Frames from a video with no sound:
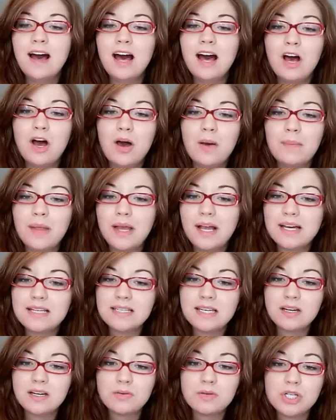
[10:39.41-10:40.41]
Like I
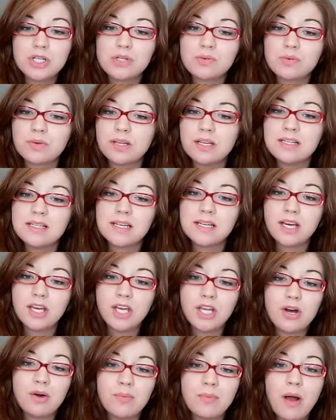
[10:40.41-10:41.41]
said, I was just really sick,
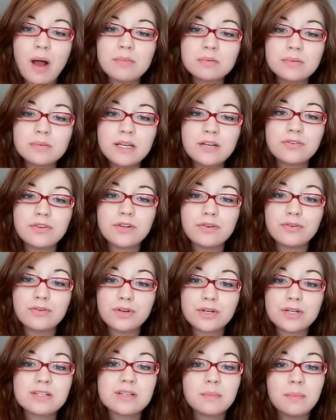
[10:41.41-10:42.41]
you know, probably for the
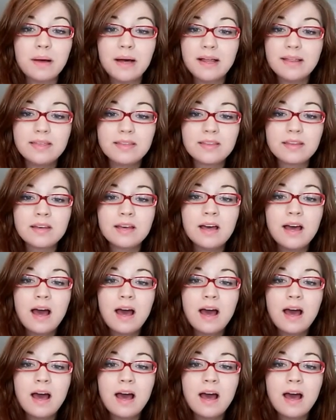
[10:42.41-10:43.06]
first month.